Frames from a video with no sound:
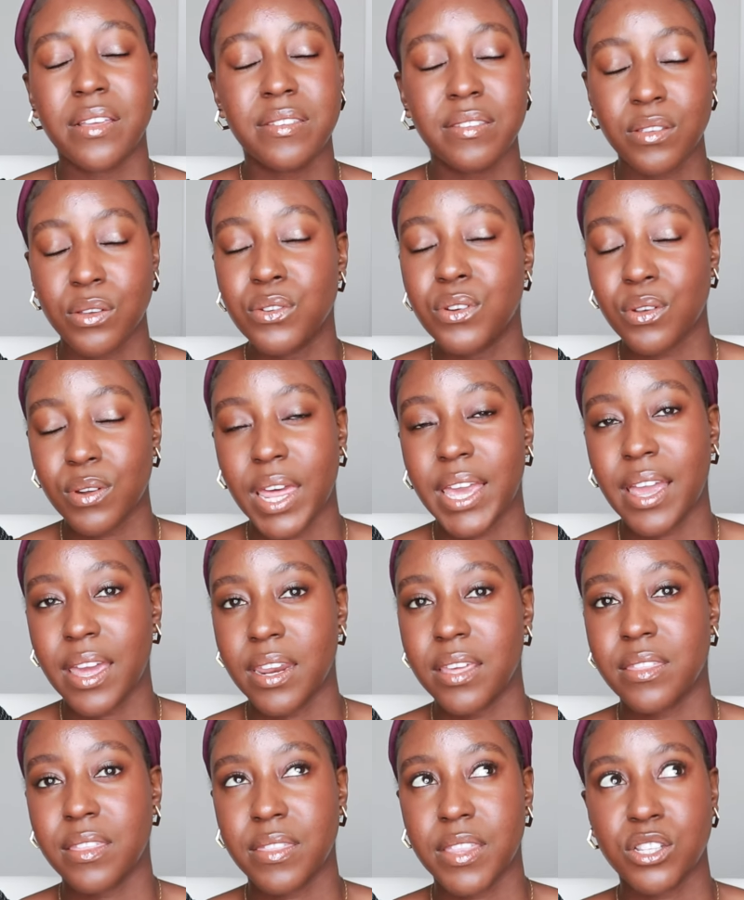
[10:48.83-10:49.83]
I still don't like
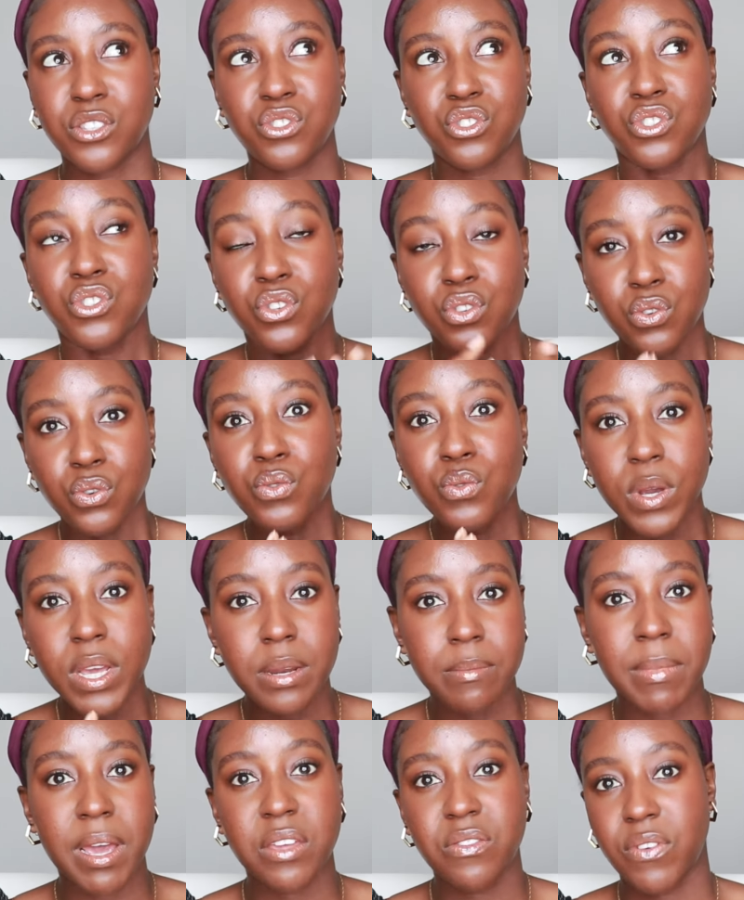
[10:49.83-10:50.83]
anything that's too
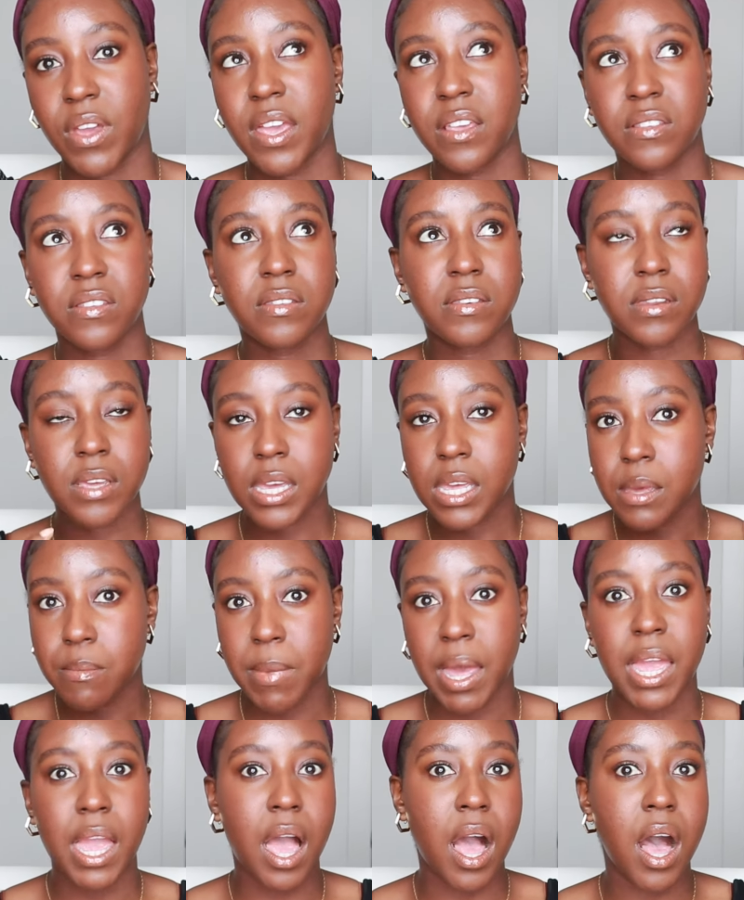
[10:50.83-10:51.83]
in my face,
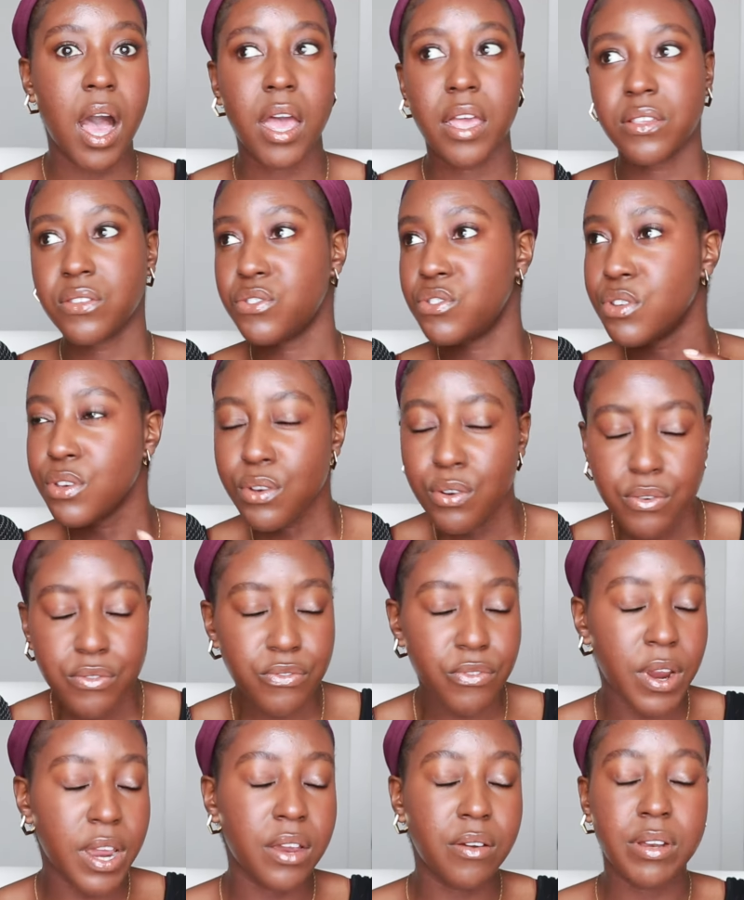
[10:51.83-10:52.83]
stinging my eyes,
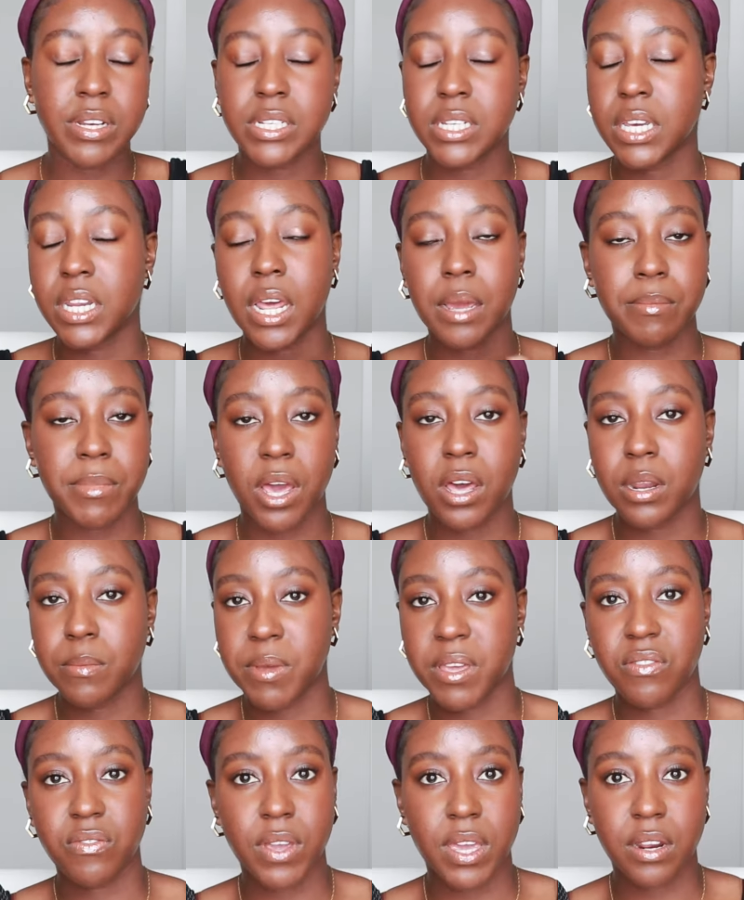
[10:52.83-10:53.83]
too fragranted. I'm not
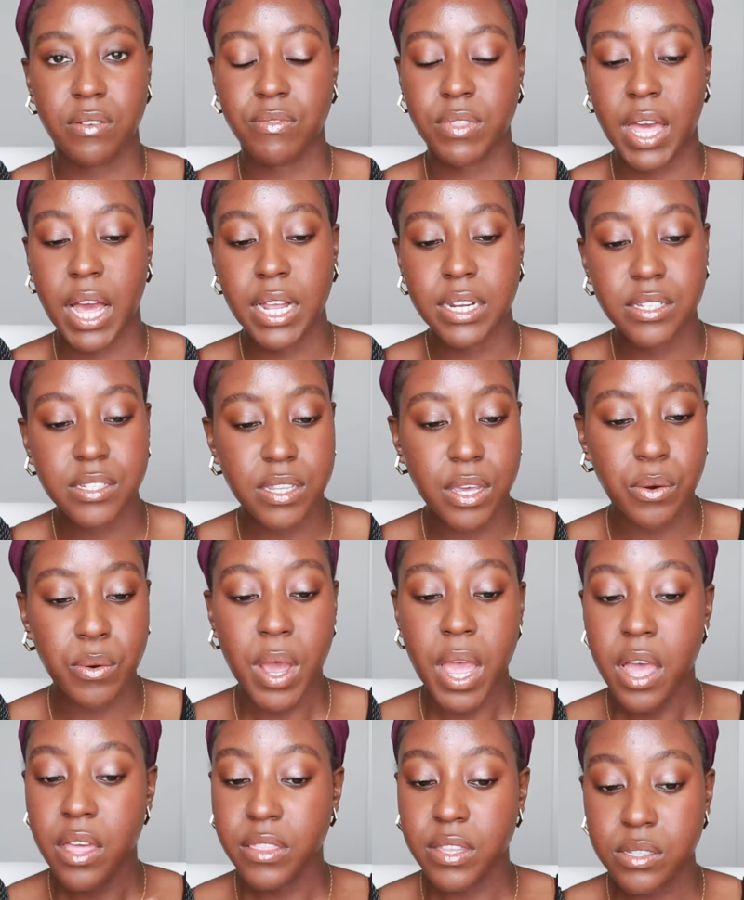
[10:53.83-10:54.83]
a big fan of that.
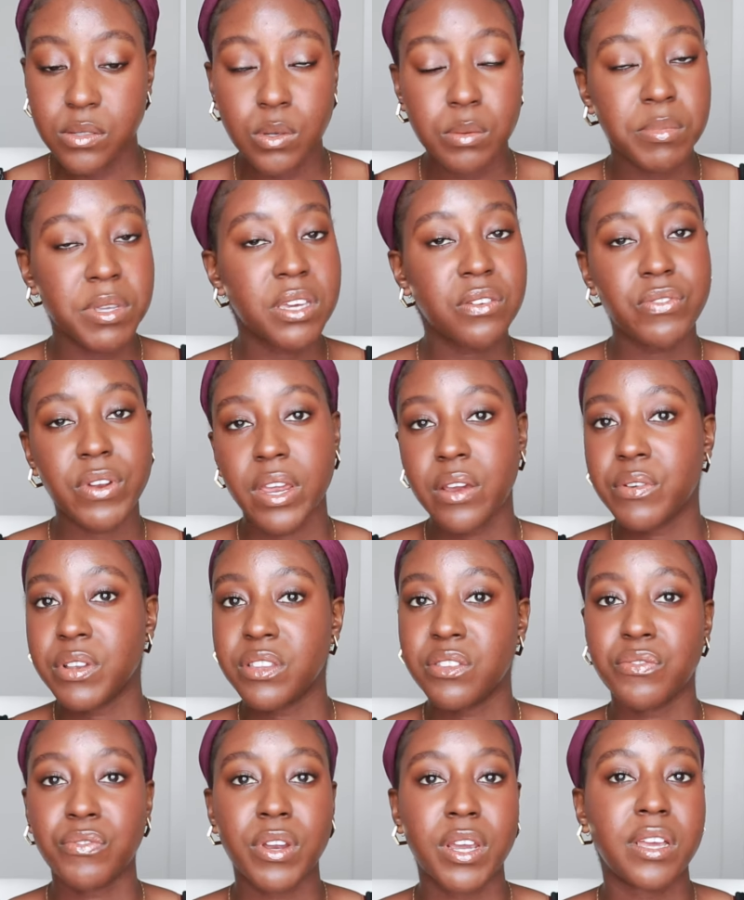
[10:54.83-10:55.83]
So this one being
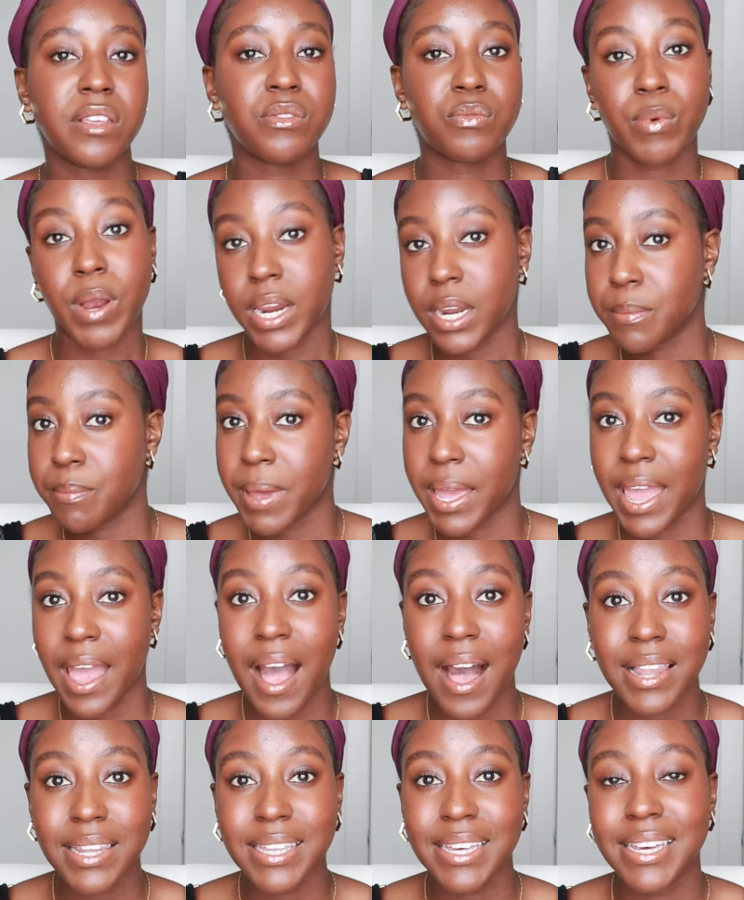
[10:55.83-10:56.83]
fragrance free is right up
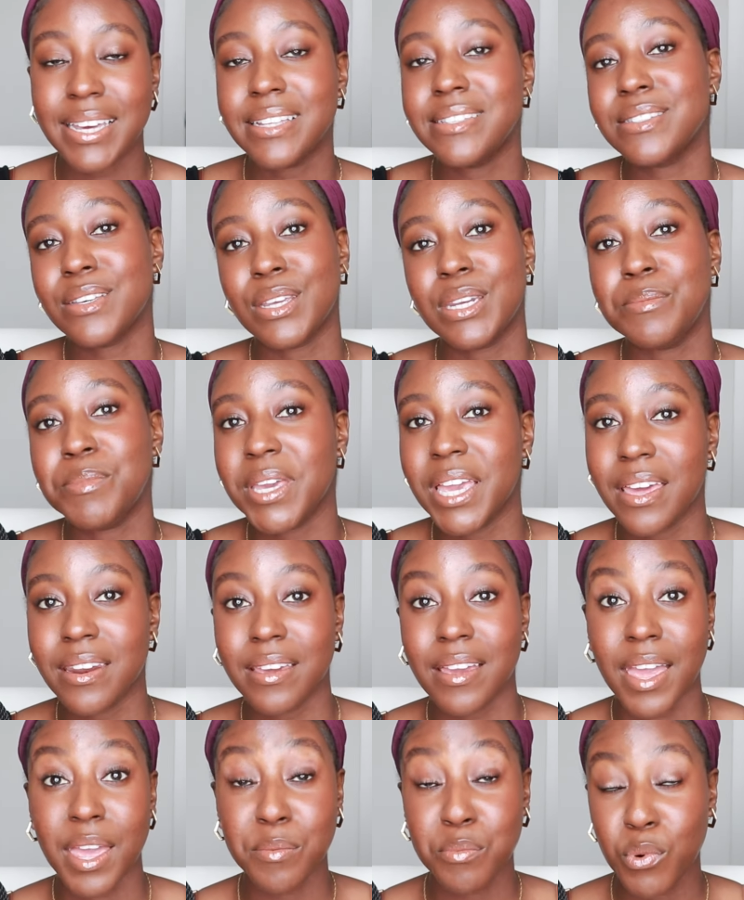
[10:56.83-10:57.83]
my alley. It's going to be
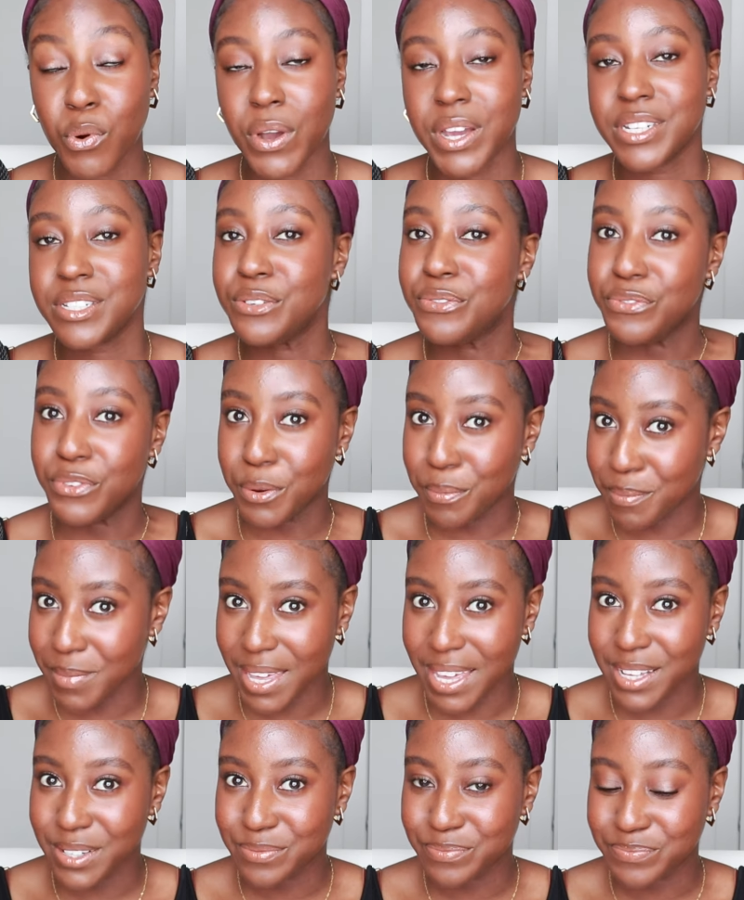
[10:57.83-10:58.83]
getting a point
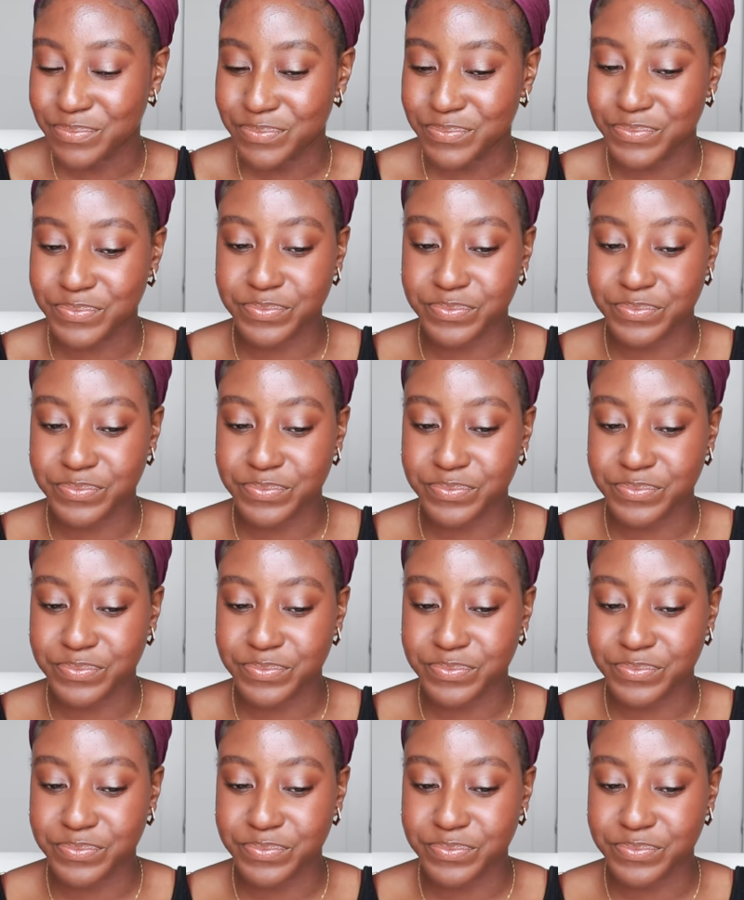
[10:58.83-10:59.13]
from me.